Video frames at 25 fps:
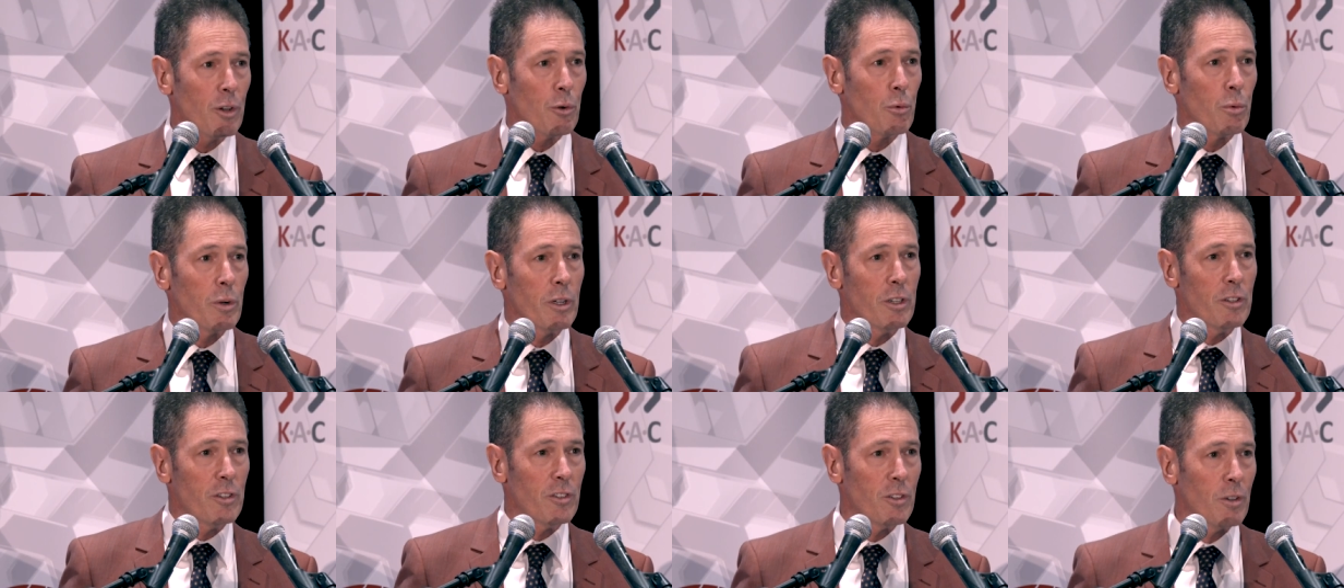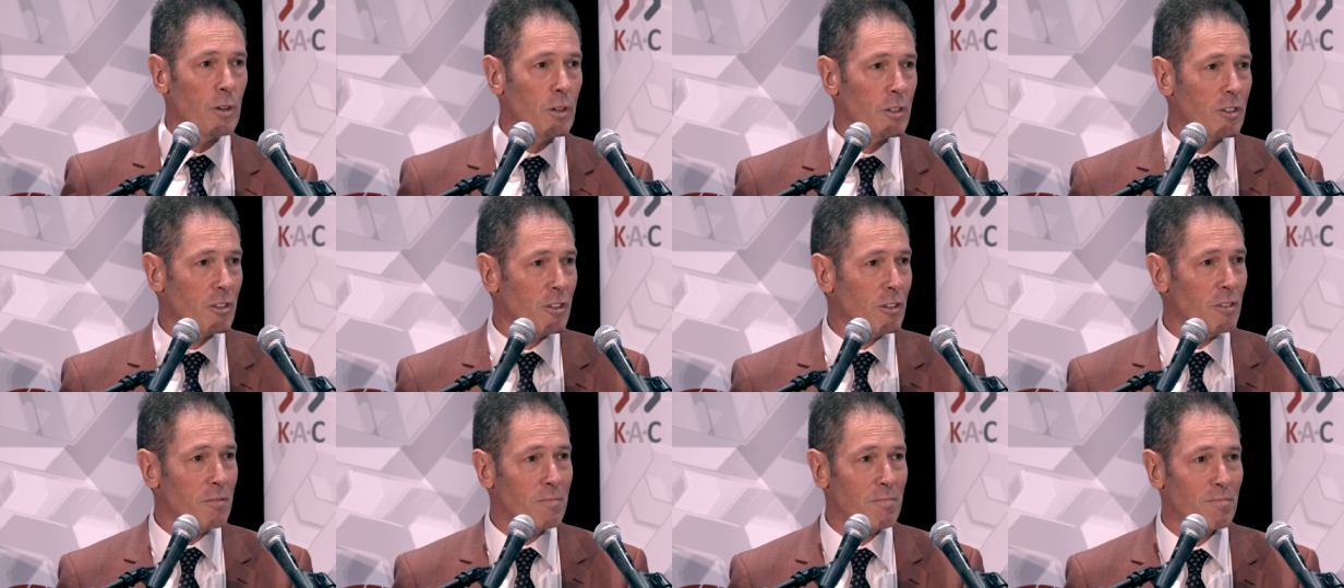a
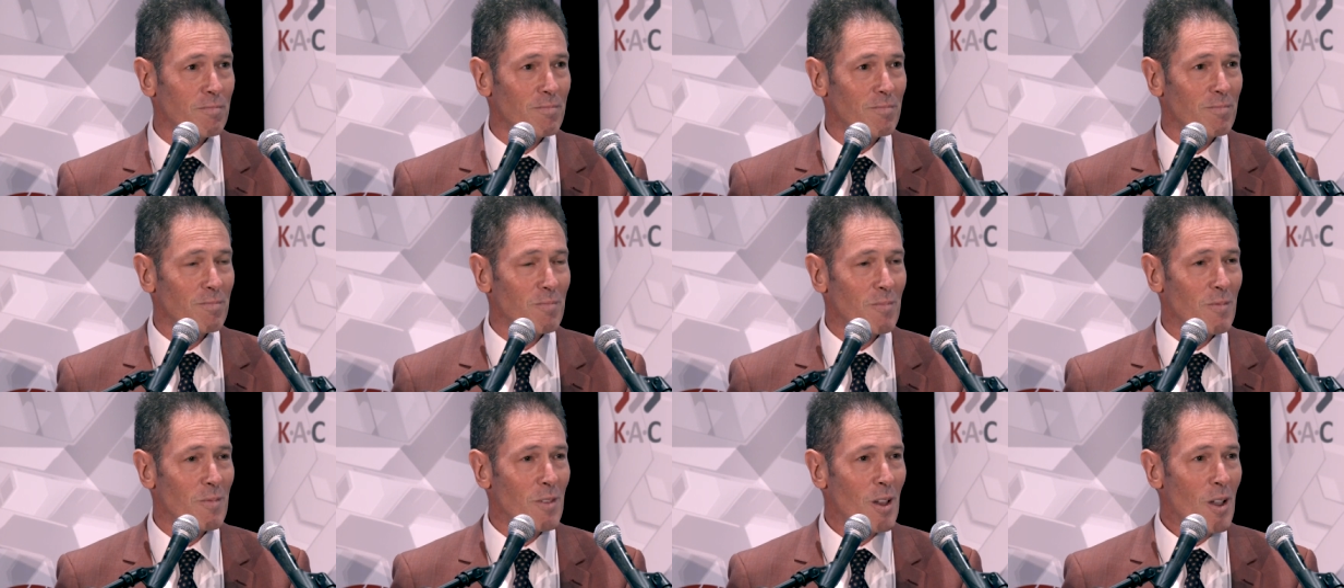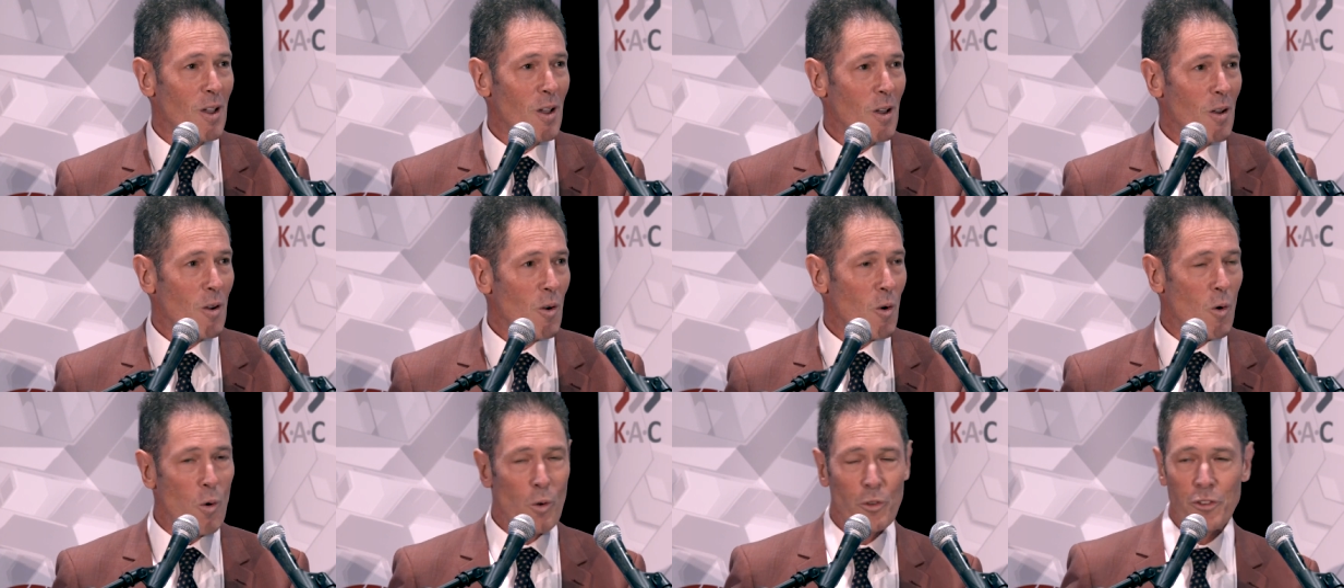researcher
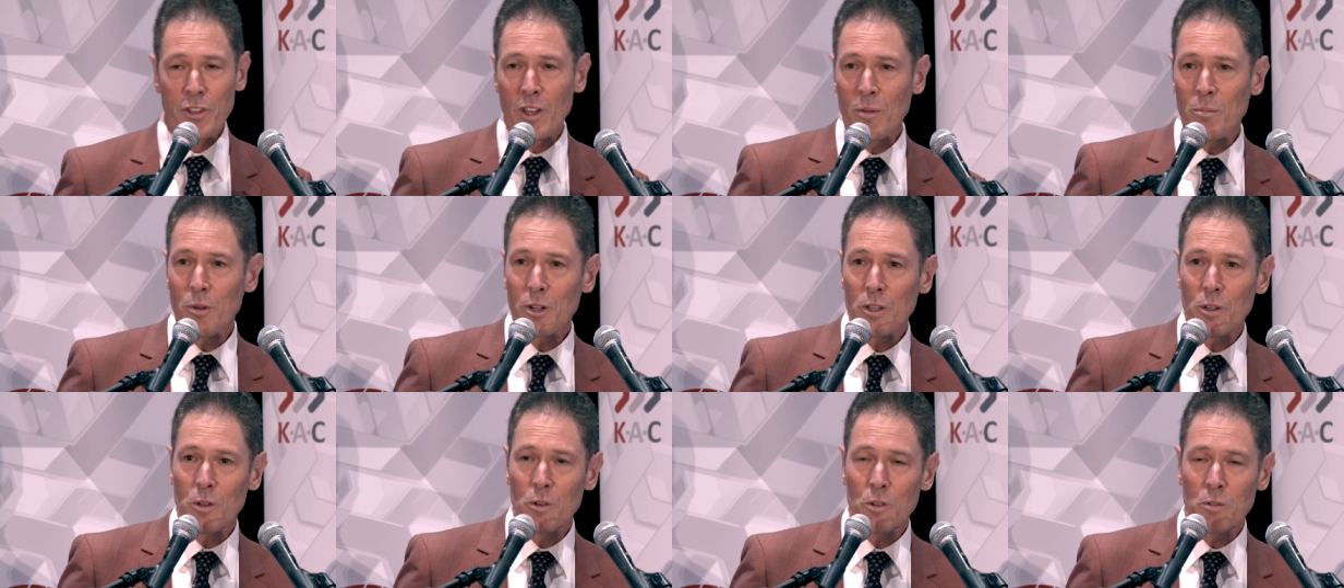or somebody